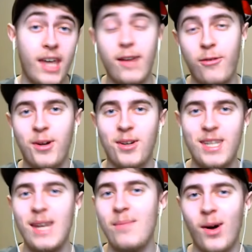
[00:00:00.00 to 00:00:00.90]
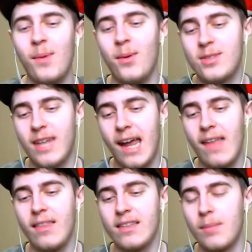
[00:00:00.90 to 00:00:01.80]
for your team almost,
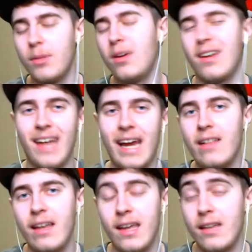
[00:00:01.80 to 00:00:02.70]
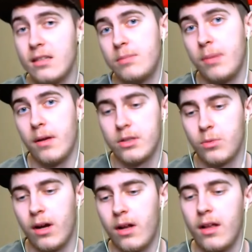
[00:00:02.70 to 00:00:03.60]
and somebody can annihilate and dispel as
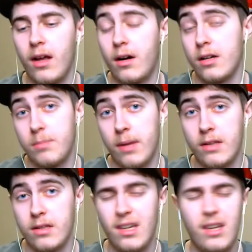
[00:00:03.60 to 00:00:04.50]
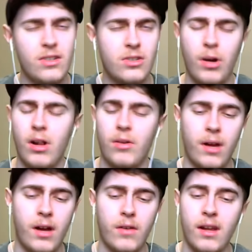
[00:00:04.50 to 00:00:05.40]
well on his basic. He's just great all
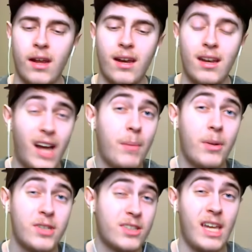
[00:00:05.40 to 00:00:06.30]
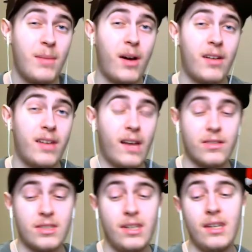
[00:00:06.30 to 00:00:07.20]
around. Not much else to say about
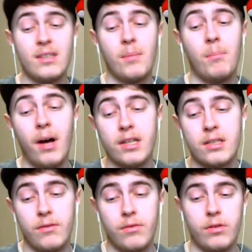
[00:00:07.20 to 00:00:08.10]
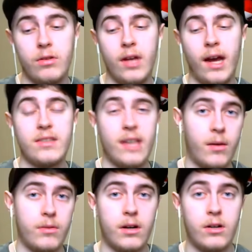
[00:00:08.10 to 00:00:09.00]
Nihilus. He is a must for you guys
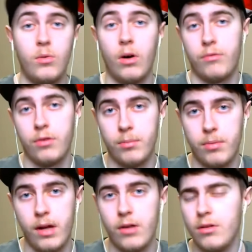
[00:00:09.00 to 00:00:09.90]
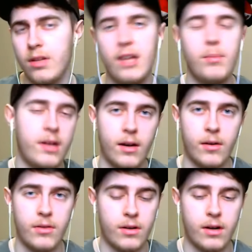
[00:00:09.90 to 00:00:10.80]
out there who are free to play, or really anybody
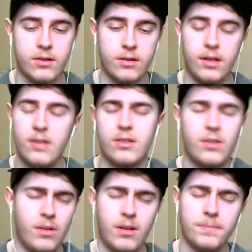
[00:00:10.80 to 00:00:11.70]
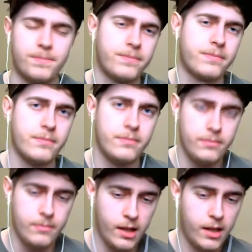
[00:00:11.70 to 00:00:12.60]
out there, honestly. He's just so good.
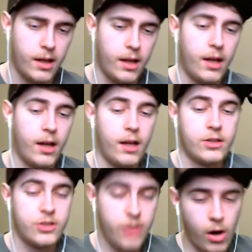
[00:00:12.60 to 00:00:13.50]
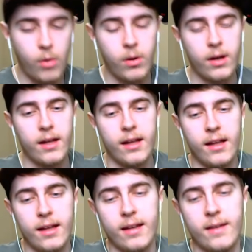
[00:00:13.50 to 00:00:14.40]
Yeah, great all around viability, so, great for
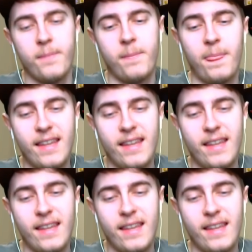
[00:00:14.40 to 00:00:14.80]
Turtles, Grand Arena.